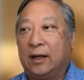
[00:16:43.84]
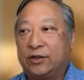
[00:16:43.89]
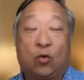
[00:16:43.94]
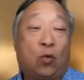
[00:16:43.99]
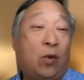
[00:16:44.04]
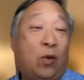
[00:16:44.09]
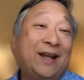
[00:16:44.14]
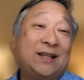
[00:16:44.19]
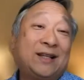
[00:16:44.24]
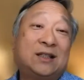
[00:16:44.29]

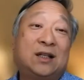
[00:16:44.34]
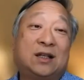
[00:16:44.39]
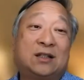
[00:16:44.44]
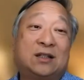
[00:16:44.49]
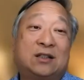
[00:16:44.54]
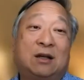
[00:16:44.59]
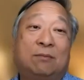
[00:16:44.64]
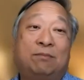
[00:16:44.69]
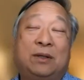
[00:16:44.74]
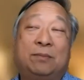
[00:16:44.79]
So why is it
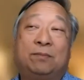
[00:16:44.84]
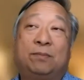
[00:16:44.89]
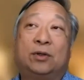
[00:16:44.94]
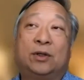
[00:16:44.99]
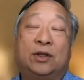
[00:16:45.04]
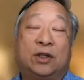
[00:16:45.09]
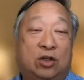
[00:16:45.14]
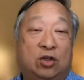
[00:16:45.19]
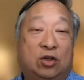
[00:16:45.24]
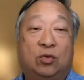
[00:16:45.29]
that some
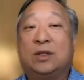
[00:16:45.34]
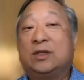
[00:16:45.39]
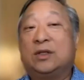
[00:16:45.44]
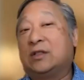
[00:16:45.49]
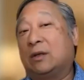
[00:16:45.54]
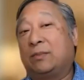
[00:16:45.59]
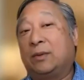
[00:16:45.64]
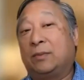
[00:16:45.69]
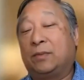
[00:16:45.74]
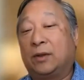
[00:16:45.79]
people can do it
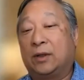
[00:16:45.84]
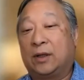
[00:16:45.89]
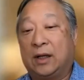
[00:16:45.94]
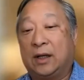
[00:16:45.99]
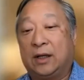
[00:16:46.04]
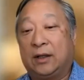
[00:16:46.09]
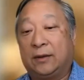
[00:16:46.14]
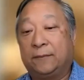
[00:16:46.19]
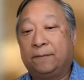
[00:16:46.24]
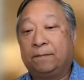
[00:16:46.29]
and some people
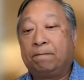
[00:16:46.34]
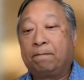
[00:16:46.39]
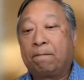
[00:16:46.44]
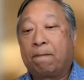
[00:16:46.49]
can't?